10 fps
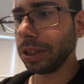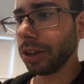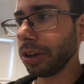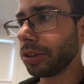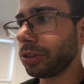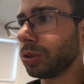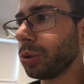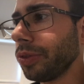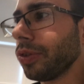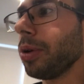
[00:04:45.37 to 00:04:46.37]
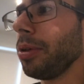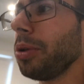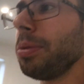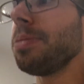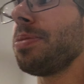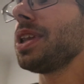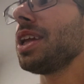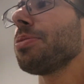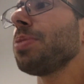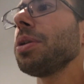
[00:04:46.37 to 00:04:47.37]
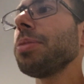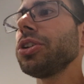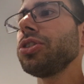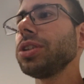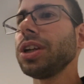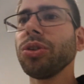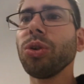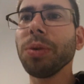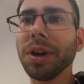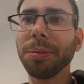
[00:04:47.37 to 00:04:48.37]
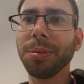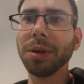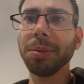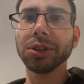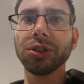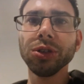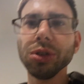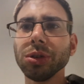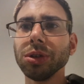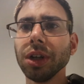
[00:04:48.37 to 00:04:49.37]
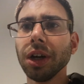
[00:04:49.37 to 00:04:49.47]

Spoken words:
Go to school for a little bit. But that's pretty much it. That's all we could pretty much do.